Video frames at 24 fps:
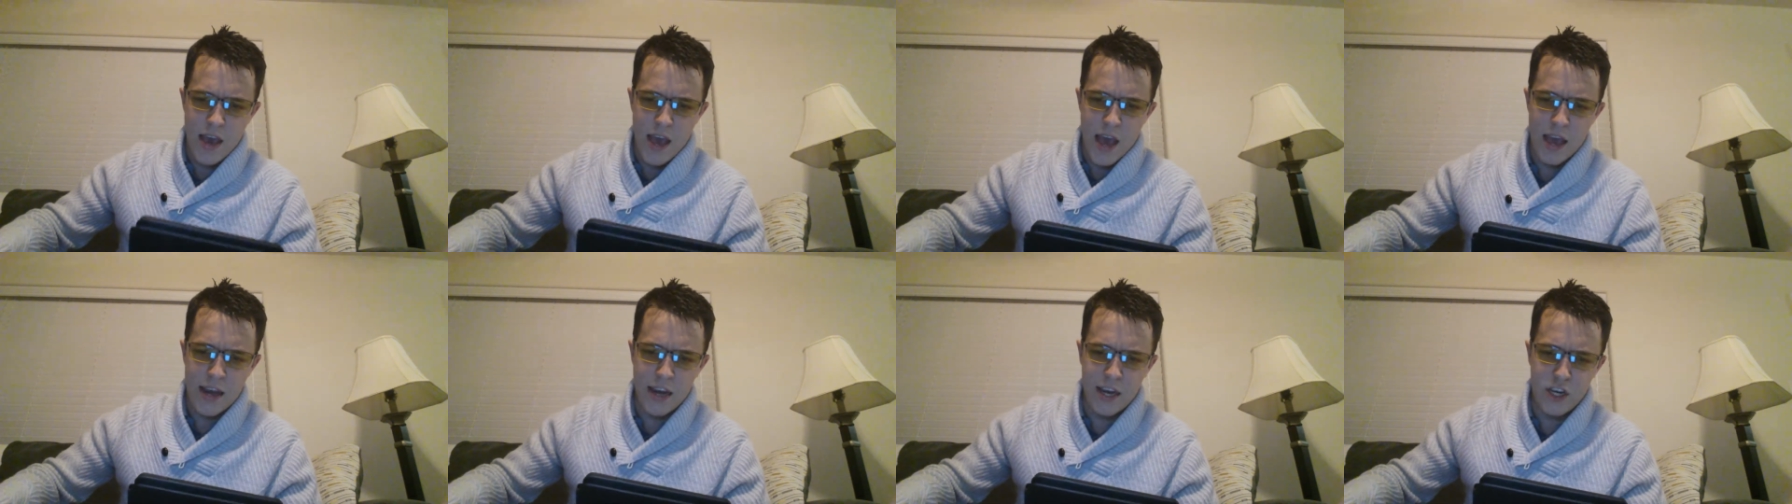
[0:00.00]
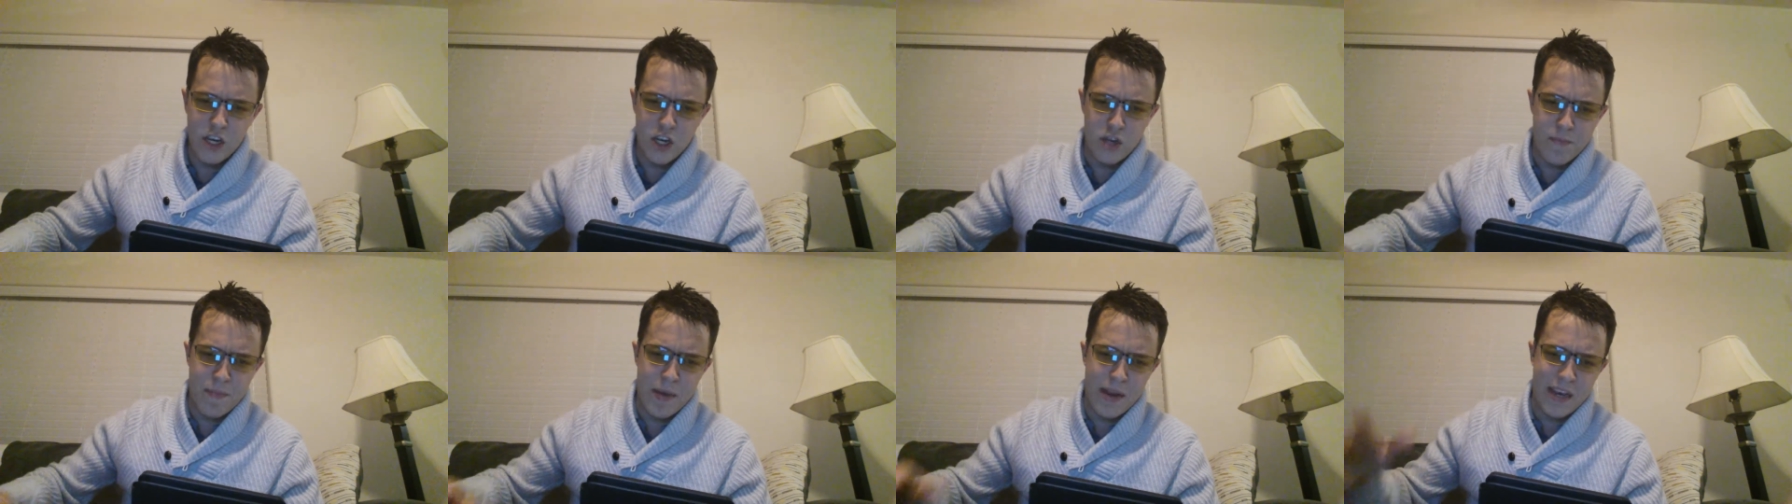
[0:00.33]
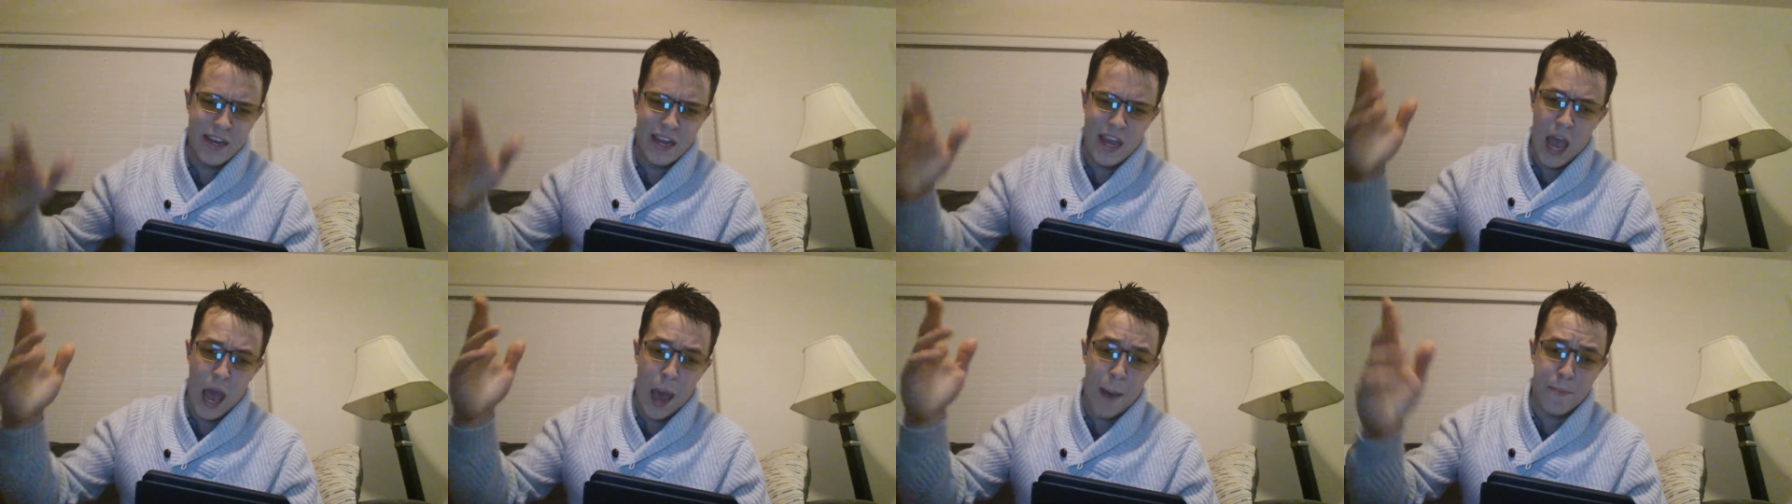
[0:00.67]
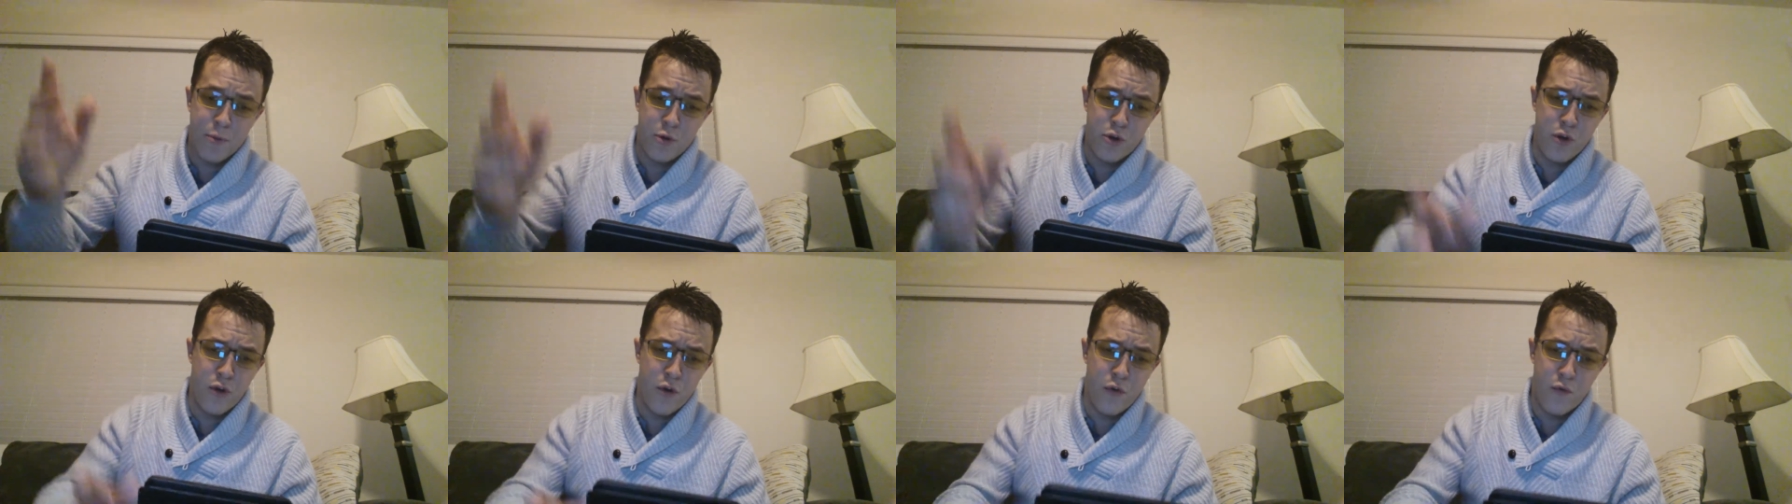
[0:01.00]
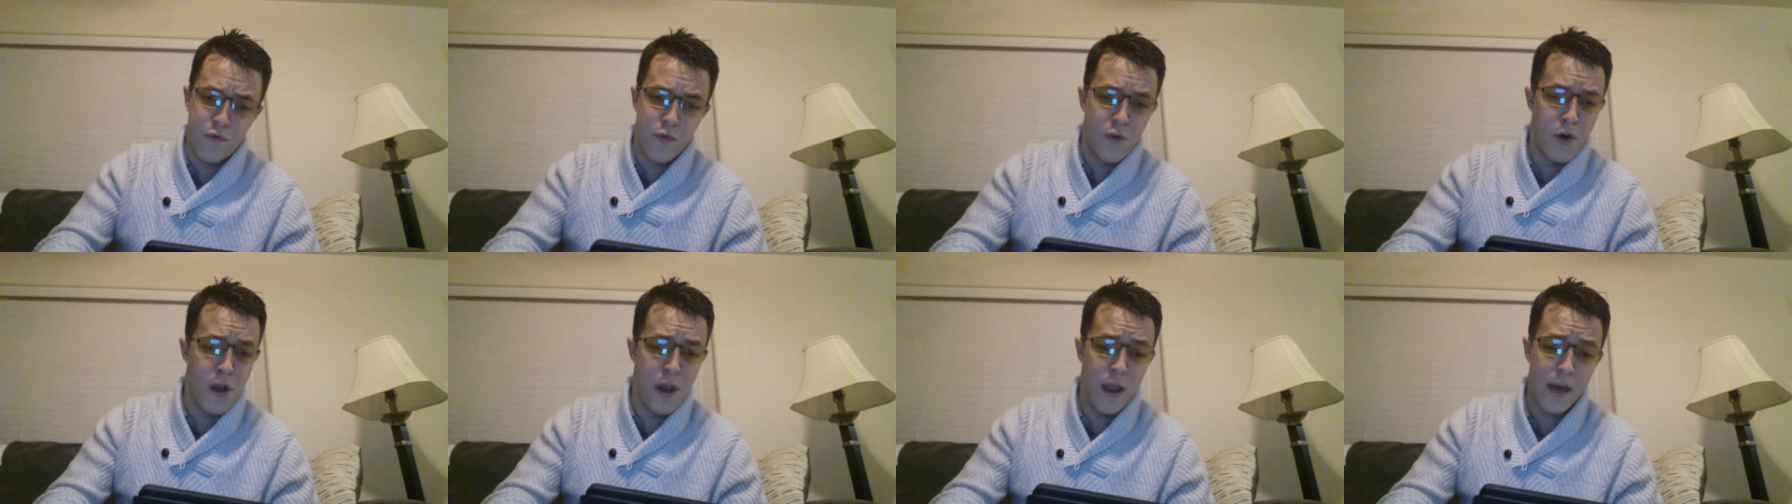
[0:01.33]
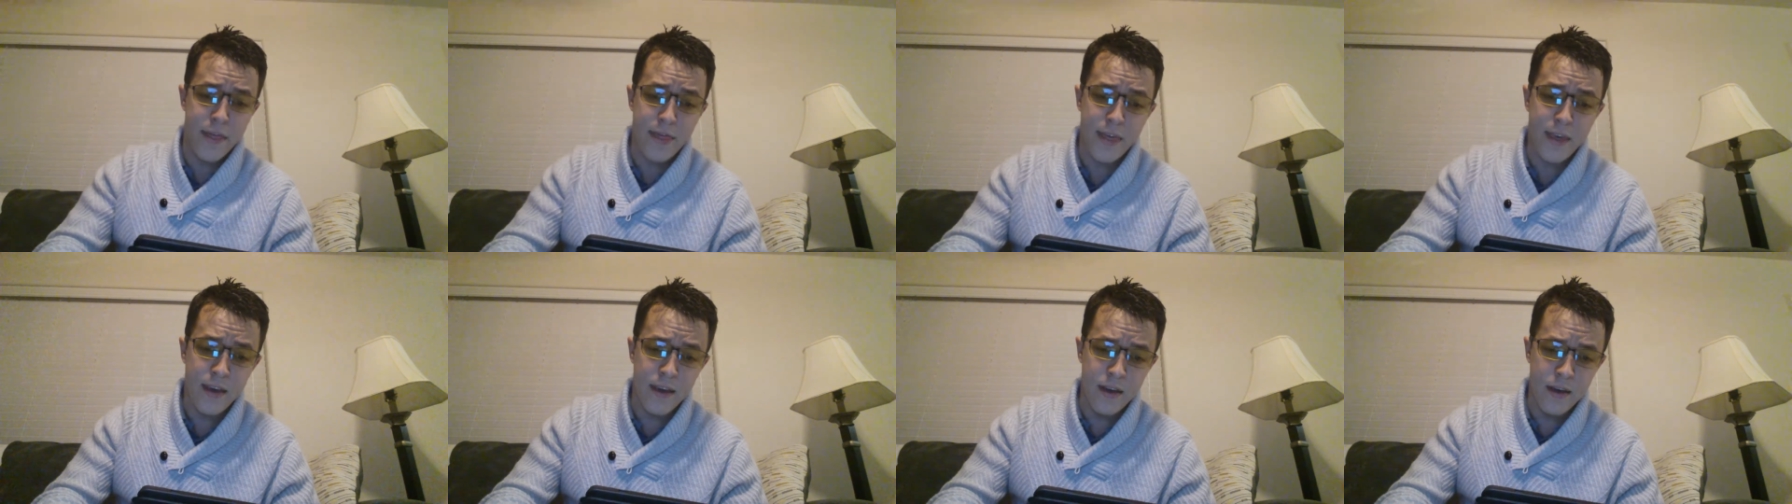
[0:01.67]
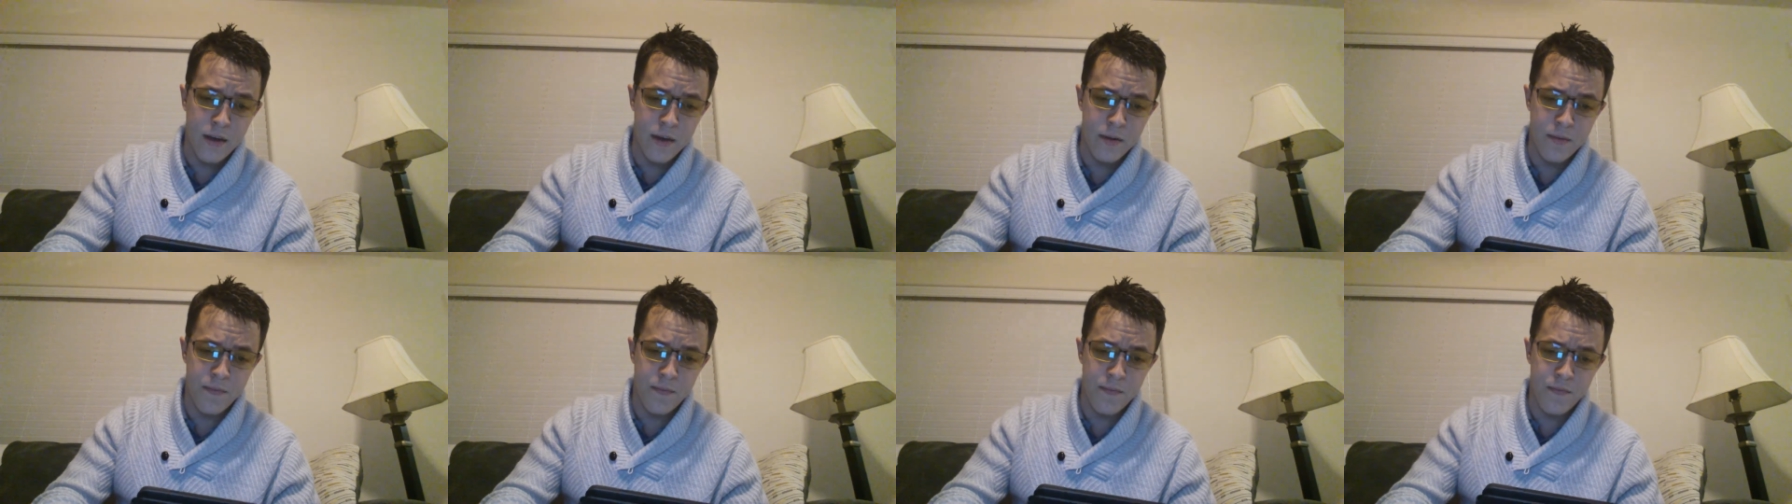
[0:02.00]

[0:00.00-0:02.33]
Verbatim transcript: Had he just been captured for nothing?